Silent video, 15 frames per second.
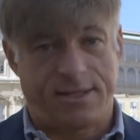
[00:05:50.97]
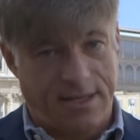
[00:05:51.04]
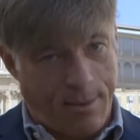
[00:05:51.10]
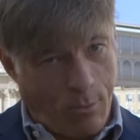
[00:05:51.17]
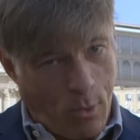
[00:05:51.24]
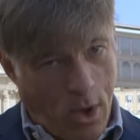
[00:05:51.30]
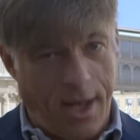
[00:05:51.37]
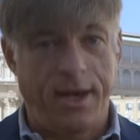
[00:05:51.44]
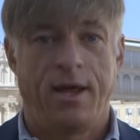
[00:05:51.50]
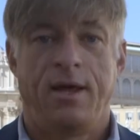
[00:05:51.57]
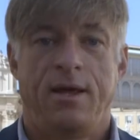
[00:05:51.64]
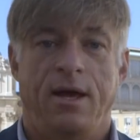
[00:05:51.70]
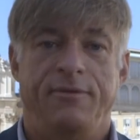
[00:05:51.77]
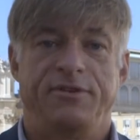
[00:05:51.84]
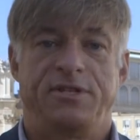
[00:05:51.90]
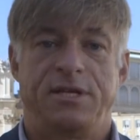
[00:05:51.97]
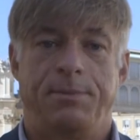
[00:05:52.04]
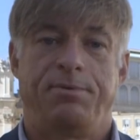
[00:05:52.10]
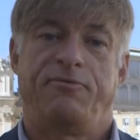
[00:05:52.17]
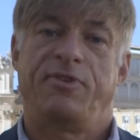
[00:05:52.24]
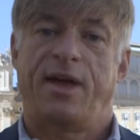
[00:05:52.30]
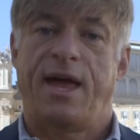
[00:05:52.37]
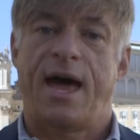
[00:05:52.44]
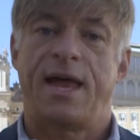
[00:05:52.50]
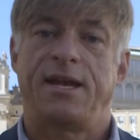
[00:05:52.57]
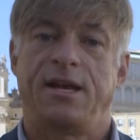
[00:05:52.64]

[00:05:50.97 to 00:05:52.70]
somewhat of a tip of the hat,